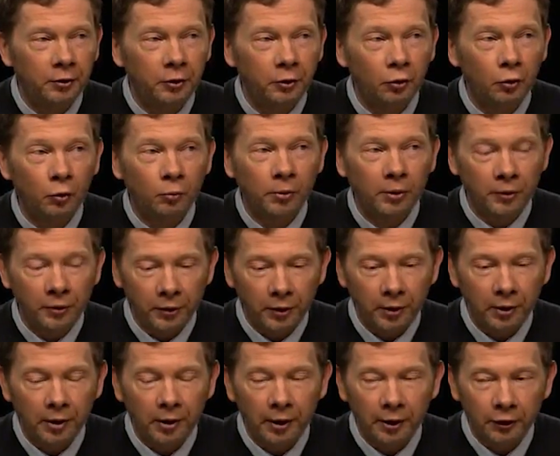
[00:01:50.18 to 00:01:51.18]
do with
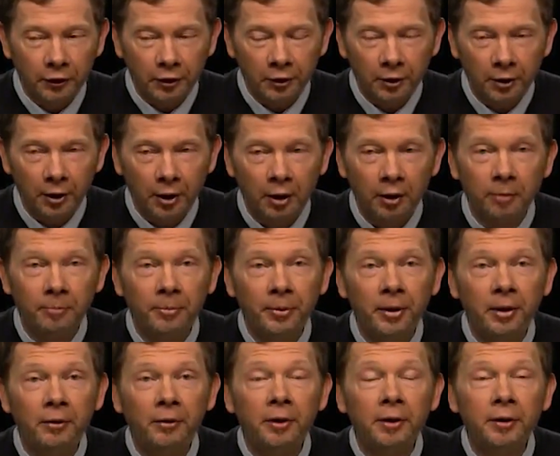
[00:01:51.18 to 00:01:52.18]
external
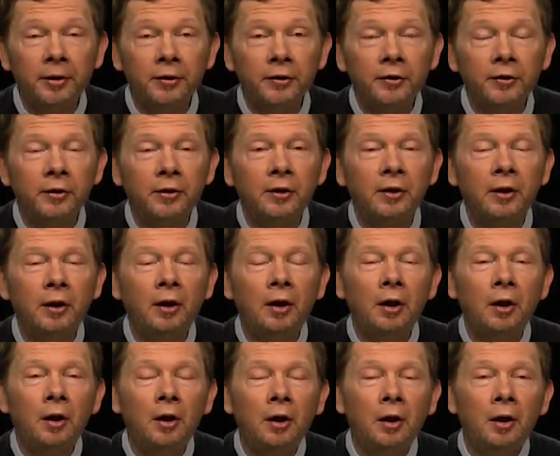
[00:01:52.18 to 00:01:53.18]
appearance,
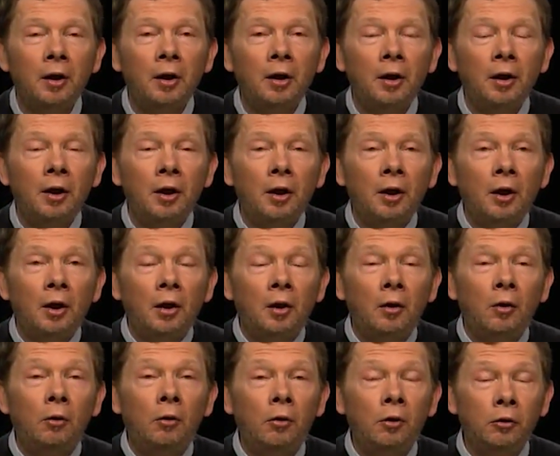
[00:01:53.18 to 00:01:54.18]

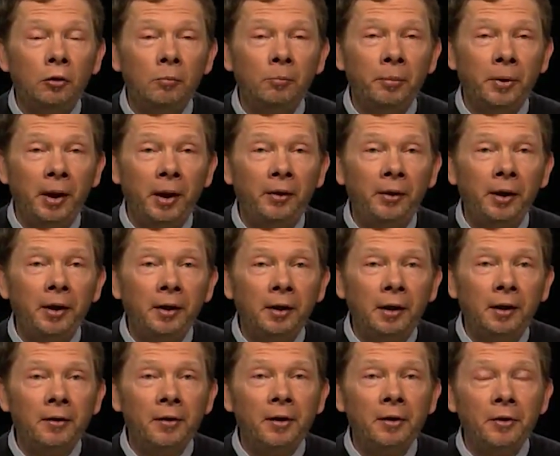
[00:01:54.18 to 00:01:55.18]
or comparing
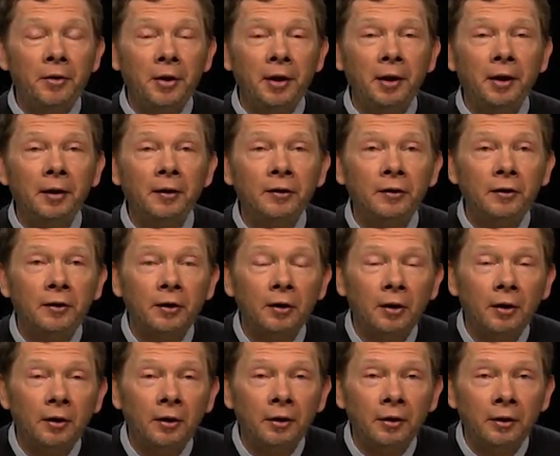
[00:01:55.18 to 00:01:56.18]
other things,
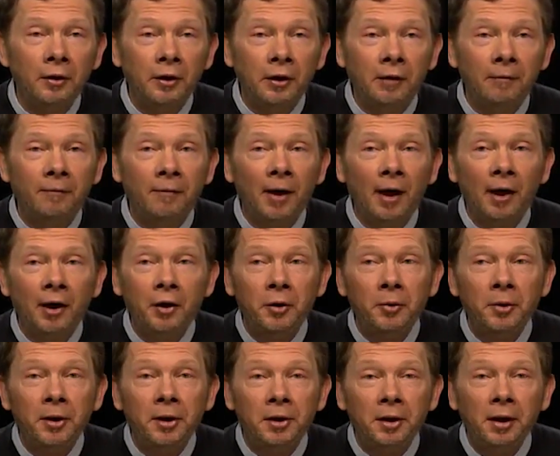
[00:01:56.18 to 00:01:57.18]
uh,
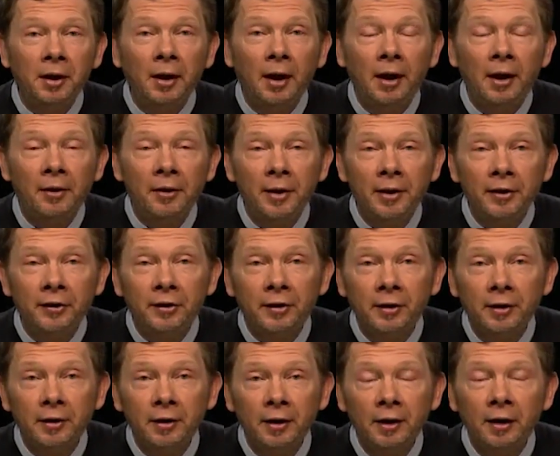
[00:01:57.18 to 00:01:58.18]
evaluating
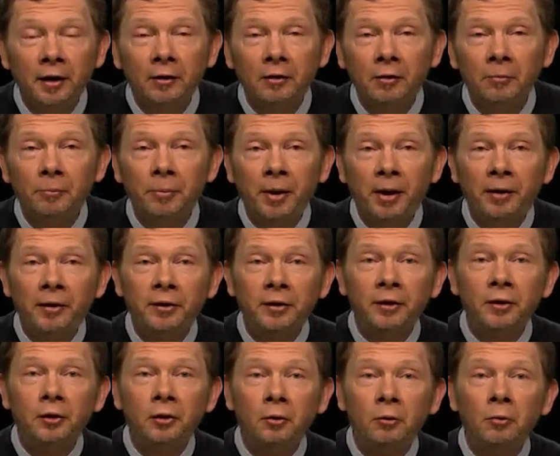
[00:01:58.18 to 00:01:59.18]
others in
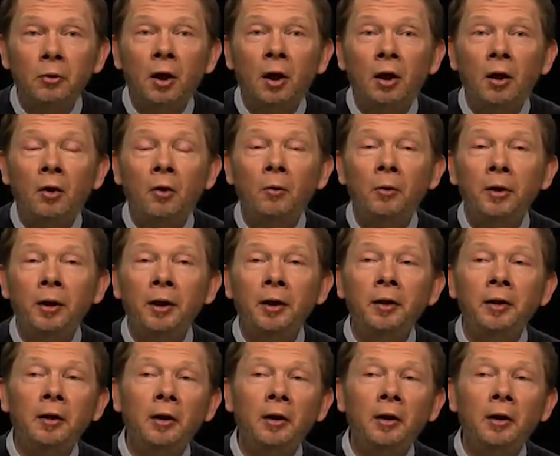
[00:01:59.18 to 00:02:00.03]
comparison to how in